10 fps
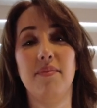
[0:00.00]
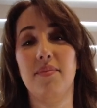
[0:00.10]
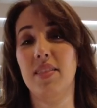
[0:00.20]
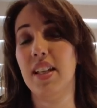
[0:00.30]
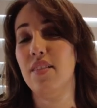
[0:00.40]

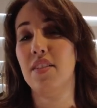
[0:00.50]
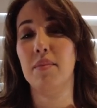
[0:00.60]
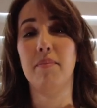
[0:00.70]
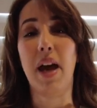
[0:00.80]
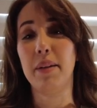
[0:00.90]

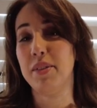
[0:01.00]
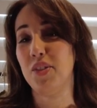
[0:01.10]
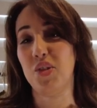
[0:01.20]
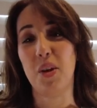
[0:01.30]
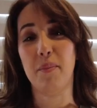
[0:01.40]
leaving bad
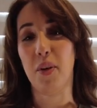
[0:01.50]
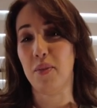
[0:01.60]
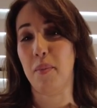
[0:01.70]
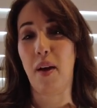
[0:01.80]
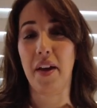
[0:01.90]
messages, I'm not
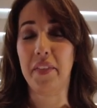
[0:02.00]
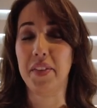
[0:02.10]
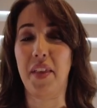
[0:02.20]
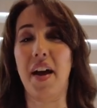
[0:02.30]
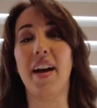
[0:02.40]
replying
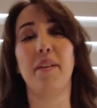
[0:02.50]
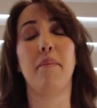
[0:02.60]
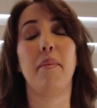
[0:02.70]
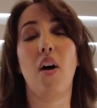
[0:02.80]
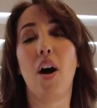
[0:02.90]
to that.
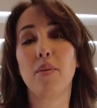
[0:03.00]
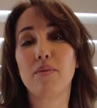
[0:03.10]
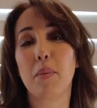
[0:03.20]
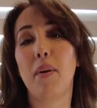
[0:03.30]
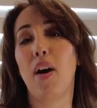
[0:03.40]
But I will
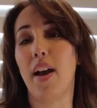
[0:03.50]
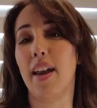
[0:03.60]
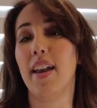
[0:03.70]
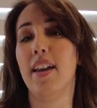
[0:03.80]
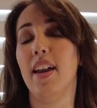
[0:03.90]

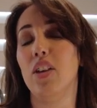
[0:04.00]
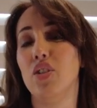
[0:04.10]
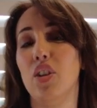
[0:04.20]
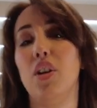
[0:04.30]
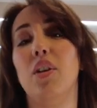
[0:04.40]
reply
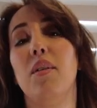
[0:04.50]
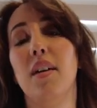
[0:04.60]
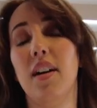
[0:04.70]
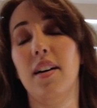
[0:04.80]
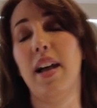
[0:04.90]
to
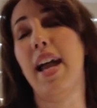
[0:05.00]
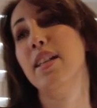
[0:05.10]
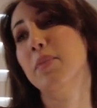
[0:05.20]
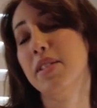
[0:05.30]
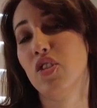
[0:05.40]
uh,
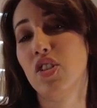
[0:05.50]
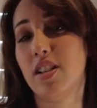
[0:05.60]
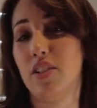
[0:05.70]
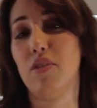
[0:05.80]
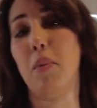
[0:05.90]
hate messages.
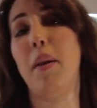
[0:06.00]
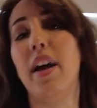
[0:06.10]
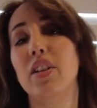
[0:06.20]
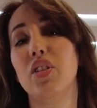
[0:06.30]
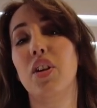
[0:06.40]
I don't
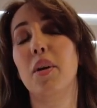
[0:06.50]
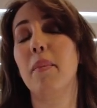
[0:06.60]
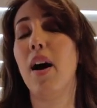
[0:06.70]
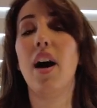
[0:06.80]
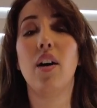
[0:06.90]
reply to,
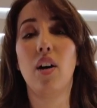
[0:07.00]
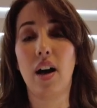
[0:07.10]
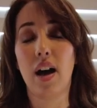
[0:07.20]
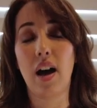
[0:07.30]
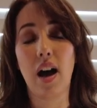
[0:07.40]
but I
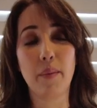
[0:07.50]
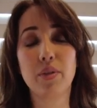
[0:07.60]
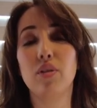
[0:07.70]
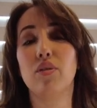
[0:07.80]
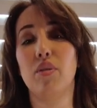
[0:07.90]

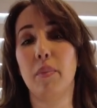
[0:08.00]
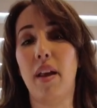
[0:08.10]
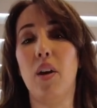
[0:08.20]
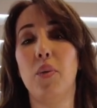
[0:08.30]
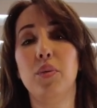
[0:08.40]
absolutely
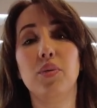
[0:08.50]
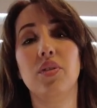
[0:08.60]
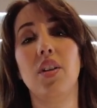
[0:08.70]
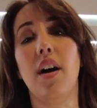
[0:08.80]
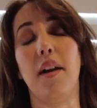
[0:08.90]
reply all the
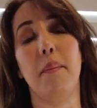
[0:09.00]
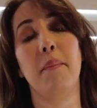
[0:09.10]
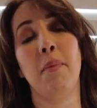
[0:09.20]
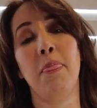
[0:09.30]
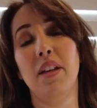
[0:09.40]
time
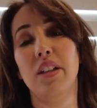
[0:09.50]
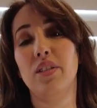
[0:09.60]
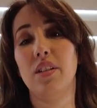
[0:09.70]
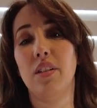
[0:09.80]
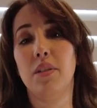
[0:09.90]

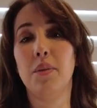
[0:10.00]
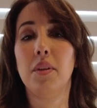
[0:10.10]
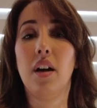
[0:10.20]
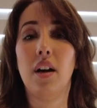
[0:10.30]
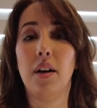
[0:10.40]
to
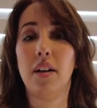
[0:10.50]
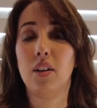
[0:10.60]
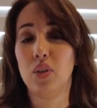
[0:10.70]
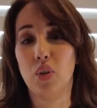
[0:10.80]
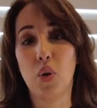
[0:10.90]
uh,
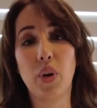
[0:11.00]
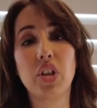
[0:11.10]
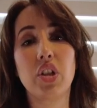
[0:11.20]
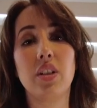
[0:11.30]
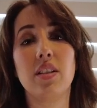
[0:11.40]
your
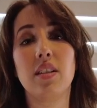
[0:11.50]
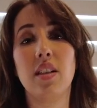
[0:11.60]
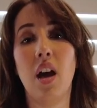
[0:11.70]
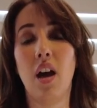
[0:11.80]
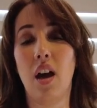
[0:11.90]
questions
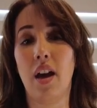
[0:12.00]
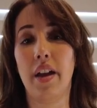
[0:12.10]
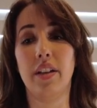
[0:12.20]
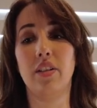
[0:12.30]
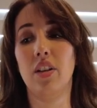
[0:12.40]

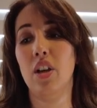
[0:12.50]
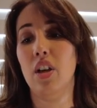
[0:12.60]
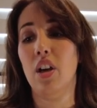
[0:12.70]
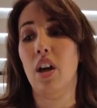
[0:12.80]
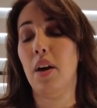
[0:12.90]
and
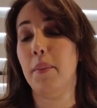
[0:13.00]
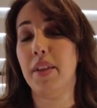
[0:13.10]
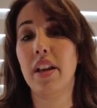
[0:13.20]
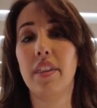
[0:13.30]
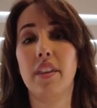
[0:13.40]
uh,
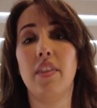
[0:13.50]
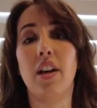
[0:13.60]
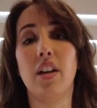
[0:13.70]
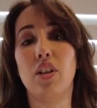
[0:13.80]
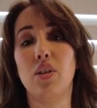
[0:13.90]
anything
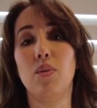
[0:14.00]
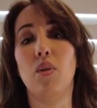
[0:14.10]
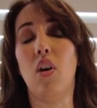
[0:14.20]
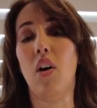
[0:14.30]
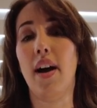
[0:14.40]
that you
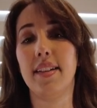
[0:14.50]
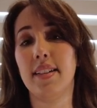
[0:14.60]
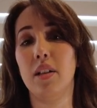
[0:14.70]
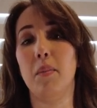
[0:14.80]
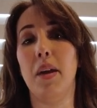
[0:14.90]
are
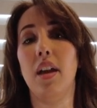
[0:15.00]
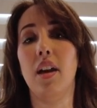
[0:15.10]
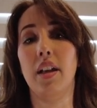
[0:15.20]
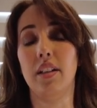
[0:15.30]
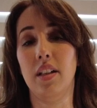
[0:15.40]
asking
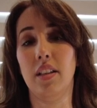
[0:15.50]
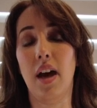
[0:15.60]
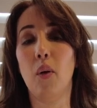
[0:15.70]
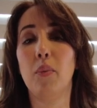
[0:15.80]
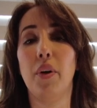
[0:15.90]
me and need
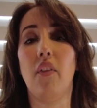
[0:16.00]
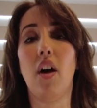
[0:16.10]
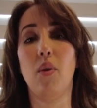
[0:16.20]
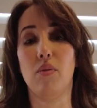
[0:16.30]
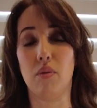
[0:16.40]
help with,
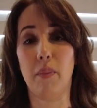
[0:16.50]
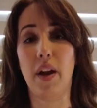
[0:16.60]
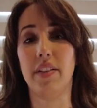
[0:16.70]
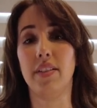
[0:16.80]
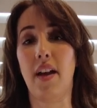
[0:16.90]
I will
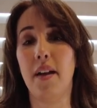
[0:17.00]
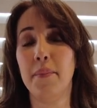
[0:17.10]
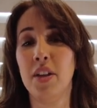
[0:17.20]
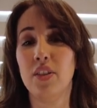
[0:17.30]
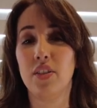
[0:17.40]
reply to that.
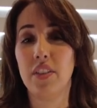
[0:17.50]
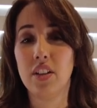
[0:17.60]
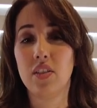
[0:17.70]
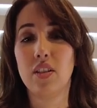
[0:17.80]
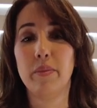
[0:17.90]
So
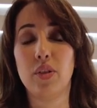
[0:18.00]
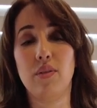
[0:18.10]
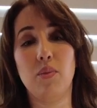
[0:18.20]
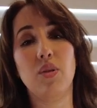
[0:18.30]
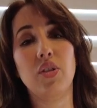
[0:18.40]
thank you so much
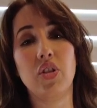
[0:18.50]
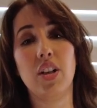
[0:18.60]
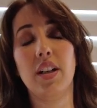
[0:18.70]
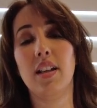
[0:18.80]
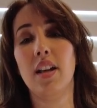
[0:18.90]
for
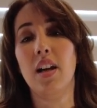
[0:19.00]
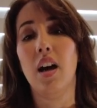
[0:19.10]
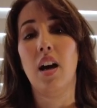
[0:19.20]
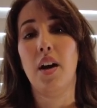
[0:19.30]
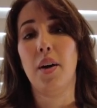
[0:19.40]
watching
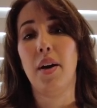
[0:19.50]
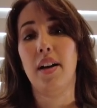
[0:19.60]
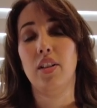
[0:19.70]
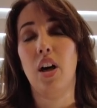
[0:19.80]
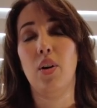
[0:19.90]
uh,
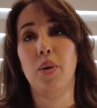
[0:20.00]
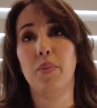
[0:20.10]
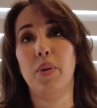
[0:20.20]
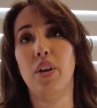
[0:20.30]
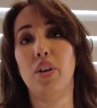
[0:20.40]
and
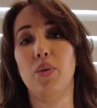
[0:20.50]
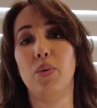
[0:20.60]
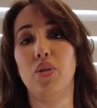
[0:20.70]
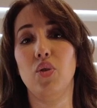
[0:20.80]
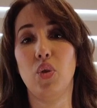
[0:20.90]
hope you
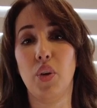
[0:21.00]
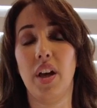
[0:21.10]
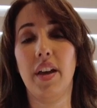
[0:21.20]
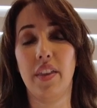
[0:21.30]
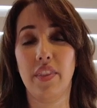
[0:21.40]

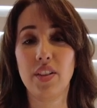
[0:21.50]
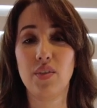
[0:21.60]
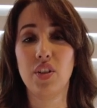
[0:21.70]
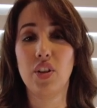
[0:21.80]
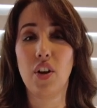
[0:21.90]
enjoy this
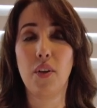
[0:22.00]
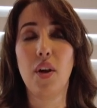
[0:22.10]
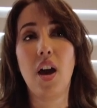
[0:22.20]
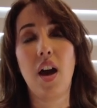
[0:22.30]
video